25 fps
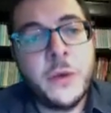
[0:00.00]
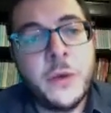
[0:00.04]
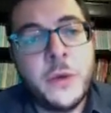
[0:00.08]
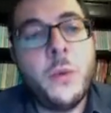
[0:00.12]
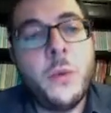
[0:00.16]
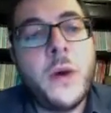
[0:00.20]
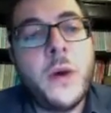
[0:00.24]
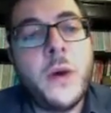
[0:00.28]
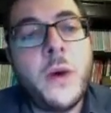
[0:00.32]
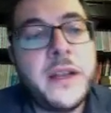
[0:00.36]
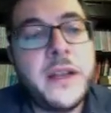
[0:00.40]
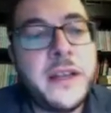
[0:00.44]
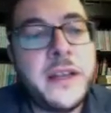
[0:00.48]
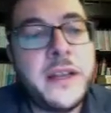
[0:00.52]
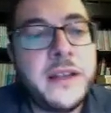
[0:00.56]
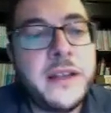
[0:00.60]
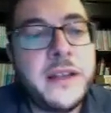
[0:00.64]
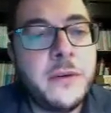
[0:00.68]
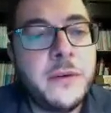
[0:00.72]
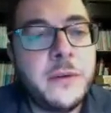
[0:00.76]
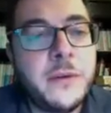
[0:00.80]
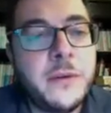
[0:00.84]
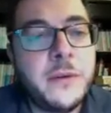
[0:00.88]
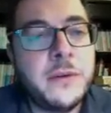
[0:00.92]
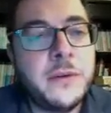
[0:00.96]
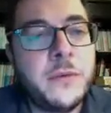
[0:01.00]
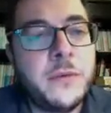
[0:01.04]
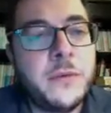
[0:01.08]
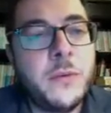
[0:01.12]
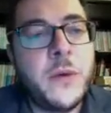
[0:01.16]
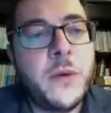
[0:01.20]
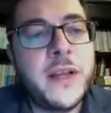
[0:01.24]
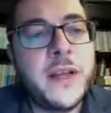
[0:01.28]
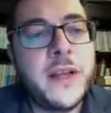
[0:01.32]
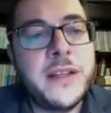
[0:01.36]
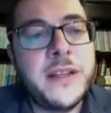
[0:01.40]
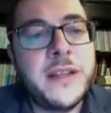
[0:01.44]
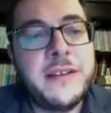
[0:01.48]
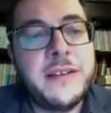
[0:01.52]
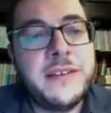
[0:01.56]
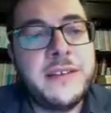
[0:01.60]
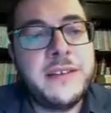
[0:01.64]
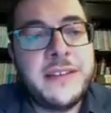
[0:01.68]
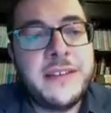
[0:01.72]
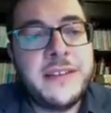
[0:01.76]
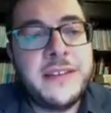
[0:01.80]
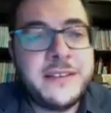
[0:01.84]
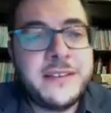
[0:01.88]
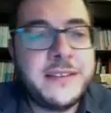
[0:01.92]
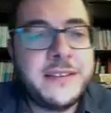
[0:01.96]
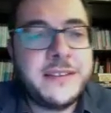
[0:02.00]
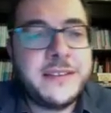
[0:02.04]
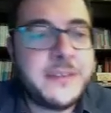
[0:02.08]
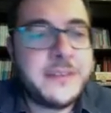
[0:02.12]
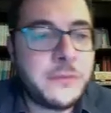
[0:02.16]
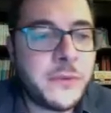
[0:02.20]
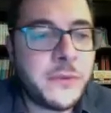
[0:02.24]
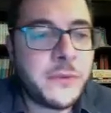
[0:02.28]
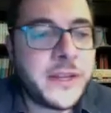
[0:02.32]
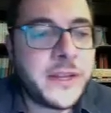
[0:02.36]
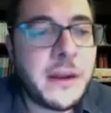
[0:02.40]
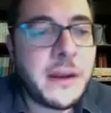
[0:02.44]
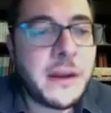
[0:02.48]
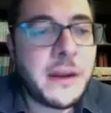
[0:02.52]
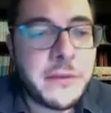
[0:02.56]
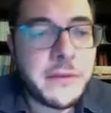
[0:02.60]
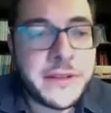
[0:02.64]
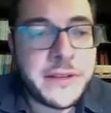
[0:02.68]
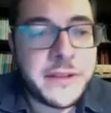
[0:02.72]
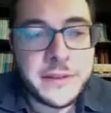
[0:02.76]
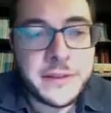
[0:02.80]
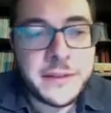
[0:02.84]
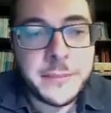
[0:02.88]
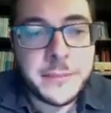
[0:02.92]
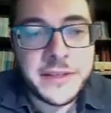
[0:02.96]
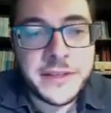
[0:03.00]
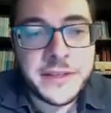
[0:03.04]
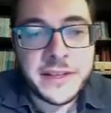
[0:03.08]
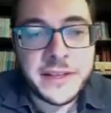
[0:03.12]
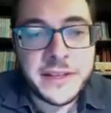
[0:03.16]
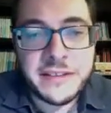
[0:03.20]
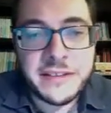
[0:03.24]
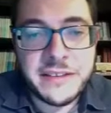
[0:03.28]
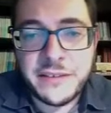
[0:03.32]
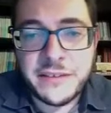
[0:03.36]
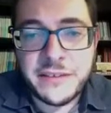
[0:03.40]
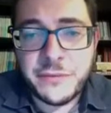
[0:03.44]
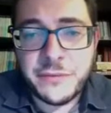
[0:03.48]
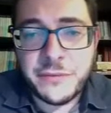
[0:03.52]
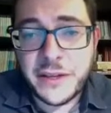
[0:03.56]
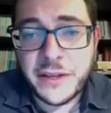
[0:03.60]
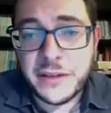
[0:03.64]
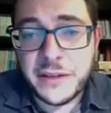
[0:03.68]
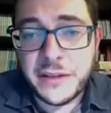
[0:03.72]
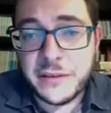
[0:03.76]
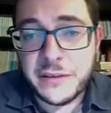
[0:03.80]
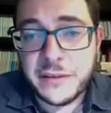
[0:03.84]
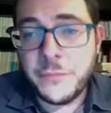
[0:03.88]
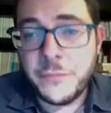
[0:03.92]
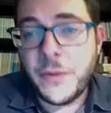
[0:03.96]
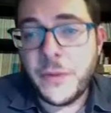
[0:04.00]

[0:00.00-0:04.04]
What is, uh, what is this recurrent implantation failure?